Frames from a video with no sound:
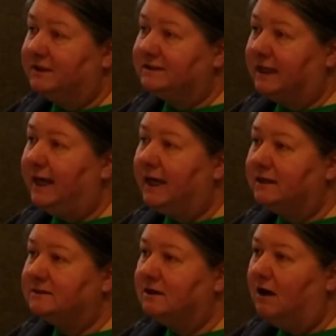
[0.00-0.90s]

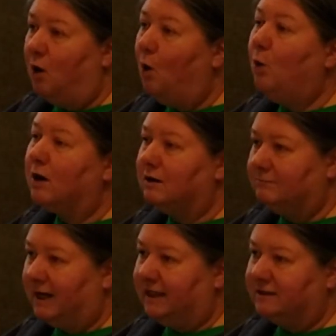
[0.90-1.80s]
gas or
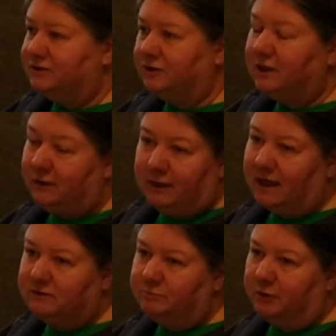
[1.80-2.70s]
mileage. You can't
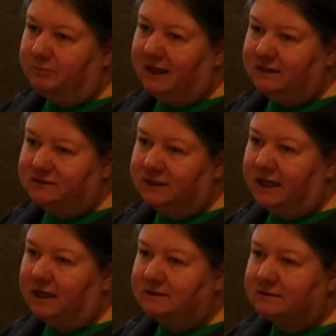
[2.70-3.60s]
do both mileage and
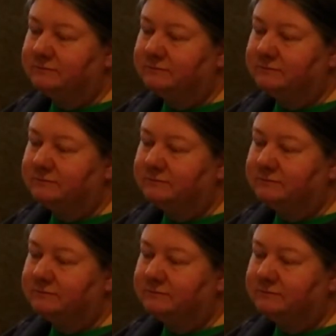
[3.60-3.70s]
gas.